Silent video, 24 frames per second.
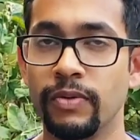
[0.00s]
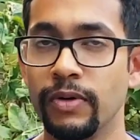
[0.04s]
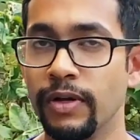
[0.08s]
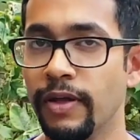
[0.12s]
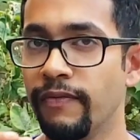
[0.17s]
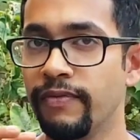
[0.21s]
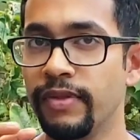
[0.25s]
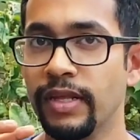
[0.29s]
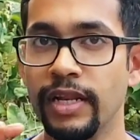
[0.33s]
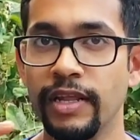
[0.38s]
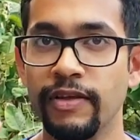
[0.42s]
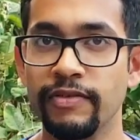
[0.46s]

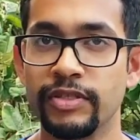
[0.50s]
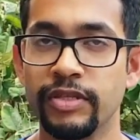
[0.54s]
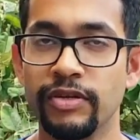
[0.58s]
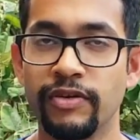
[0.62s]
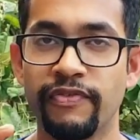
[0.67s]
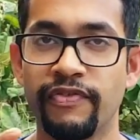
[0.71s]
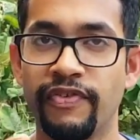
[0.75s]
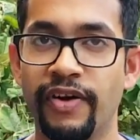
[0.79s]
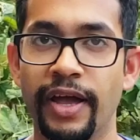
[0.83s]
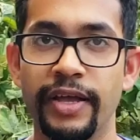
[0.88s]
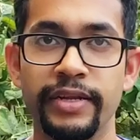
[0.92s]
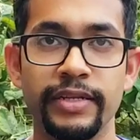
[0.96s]
if the leaves look
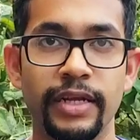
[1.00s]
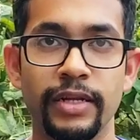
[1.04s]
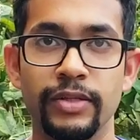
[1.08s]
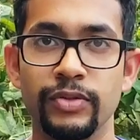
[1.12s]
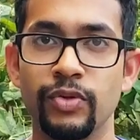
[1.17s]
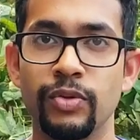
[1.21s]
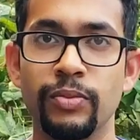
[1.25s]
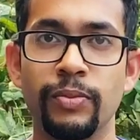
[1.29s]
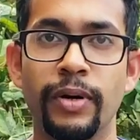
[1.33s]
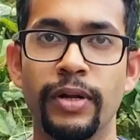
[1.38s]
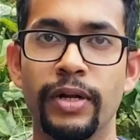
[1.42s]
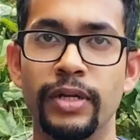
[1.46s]
fine, then
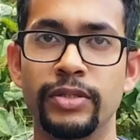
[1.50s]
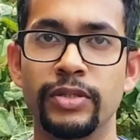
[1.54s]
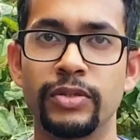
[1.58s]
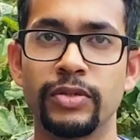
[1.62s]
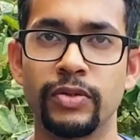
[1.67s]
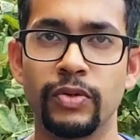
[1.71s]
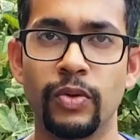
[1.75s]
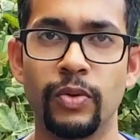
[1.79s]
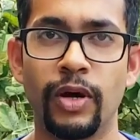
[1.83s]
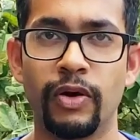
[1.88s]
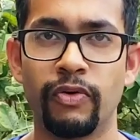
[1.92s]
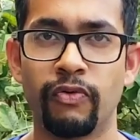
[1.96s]
don't bother to
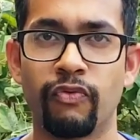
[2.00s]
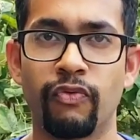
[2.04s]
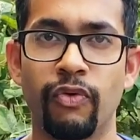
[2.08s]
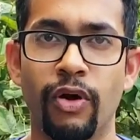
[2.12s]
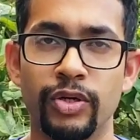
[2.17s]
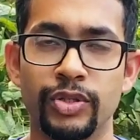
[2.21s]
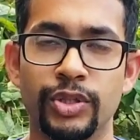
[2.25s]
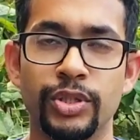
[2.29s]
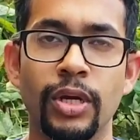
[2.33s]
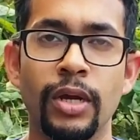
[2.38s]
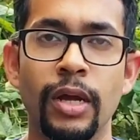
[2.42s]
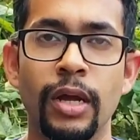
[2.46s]
go and
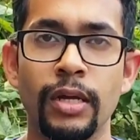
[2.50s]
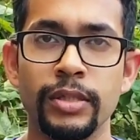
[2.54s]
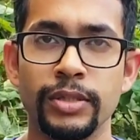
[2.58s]
rush